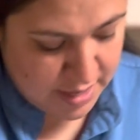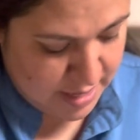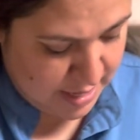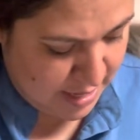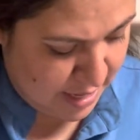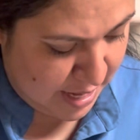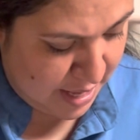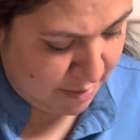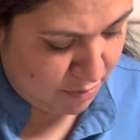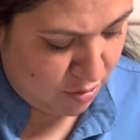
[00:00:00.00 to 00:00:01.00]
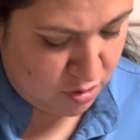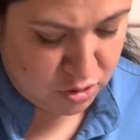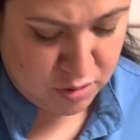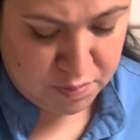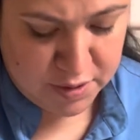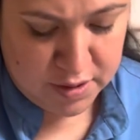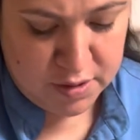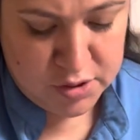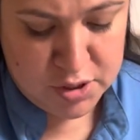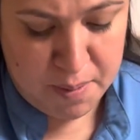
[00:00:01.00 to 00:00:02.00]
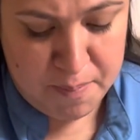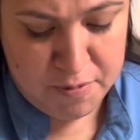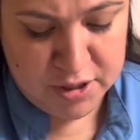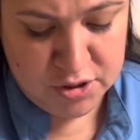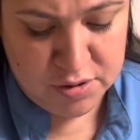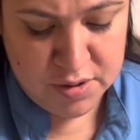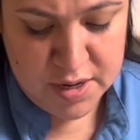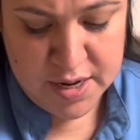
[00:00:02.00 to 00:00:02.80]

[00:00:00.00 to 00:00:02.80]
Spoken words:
and I am going to apply some pressure